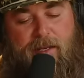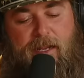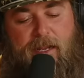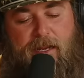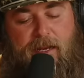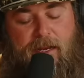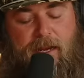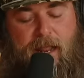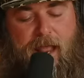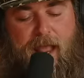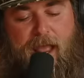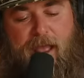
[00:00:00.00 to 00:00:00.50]

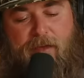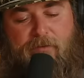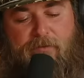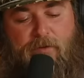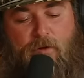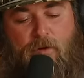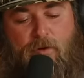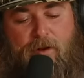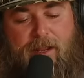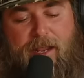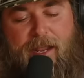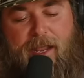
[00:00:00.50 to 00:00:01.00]
didn't have
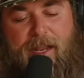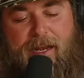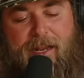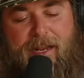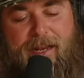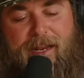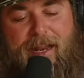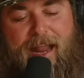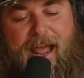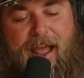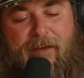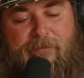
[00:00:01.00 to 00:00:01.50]
hardly
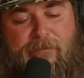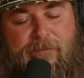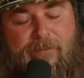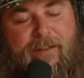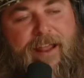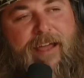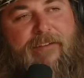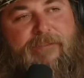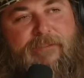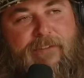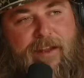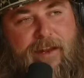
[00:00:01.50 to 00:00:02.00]
any life
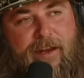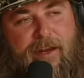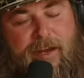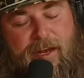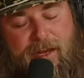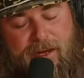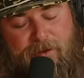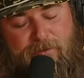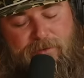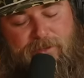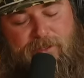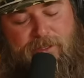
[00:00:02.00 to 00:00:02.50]
left in it.
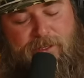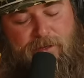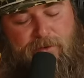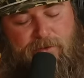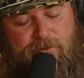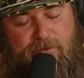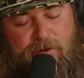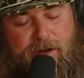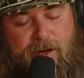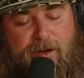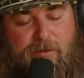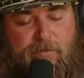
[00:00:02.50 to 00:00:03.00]
And it was still
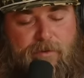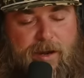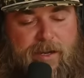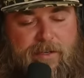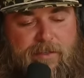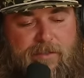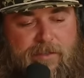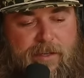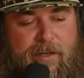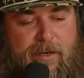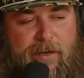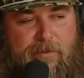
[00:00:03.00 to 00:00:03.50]
trying to
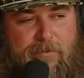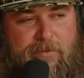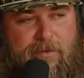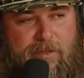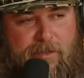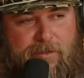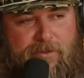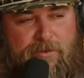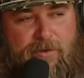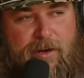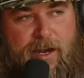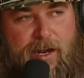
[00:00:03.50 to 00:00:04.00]
raise its head up
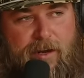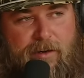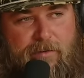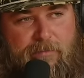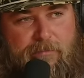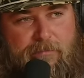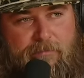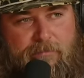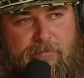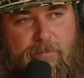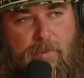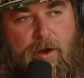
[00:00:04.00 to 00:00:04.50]
to try
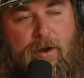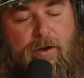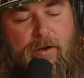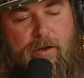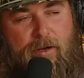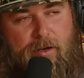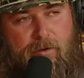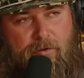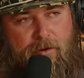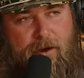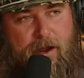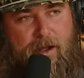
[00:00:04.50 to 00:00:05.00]
and
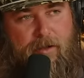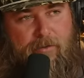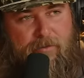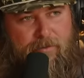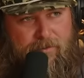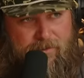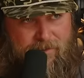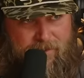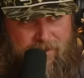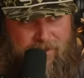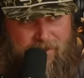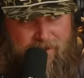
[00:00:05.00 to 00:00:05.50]
bark and growl.
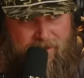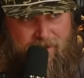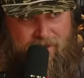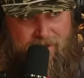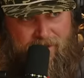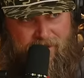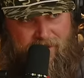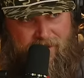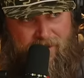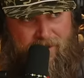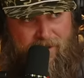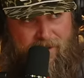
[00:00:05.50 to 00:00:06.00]

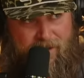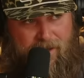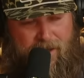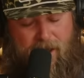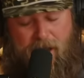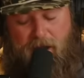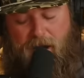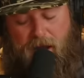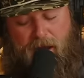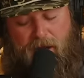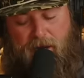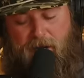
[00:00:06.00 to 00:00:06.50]

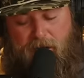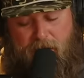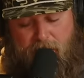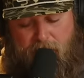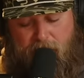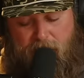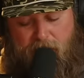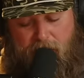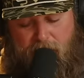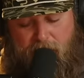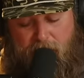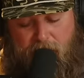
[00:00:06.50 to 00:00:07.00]
And I
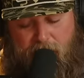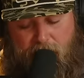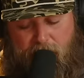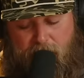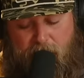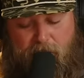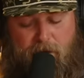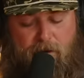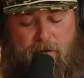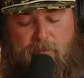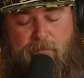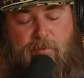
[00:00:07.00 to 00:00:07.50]
ended it, and like I
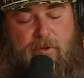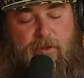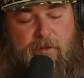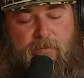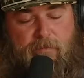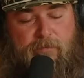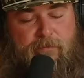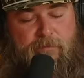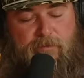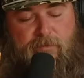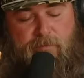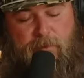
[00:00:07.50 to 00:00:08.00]
literally put
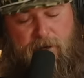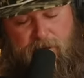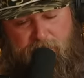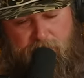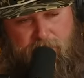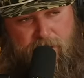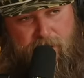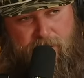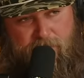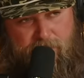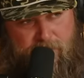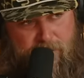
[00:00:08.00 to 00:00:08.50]
the pressure
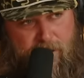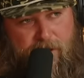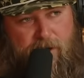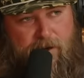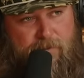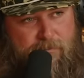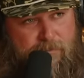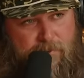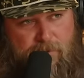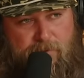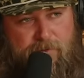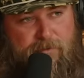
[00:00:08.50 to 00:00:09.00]
against its
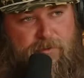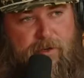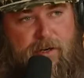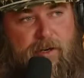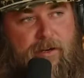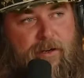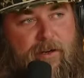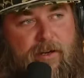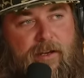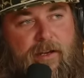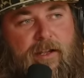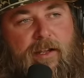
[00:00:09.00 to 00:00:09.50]
head, pulled the
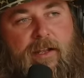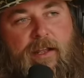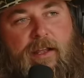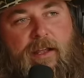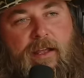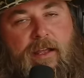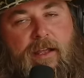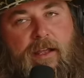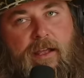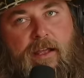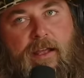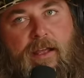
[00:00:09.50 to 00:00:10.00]
trigger.
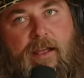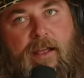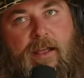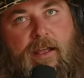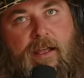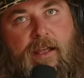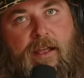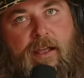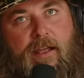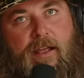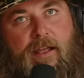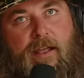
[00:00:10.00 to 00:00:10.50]

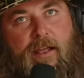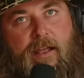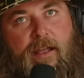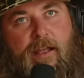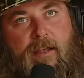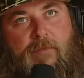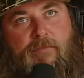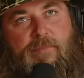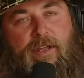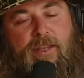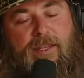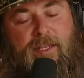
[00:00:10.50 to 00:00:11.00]

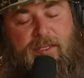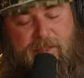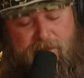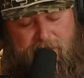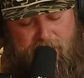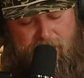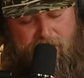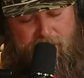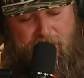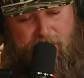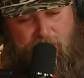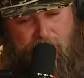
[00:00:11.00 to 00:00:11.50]
But this
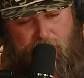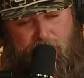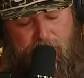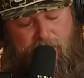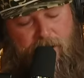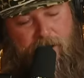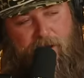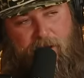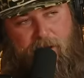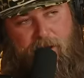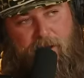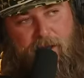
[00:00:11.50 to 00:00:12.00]
thing looked
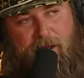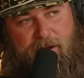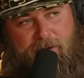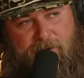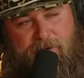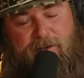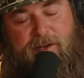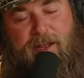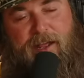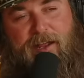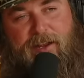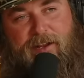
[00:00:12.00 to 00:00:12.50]
like a
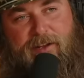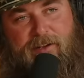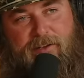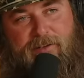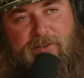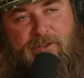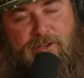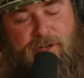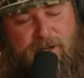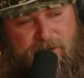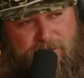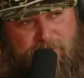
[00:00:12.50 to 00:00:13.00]
gosh
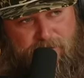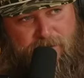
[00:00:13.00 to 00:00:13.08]
dang cheese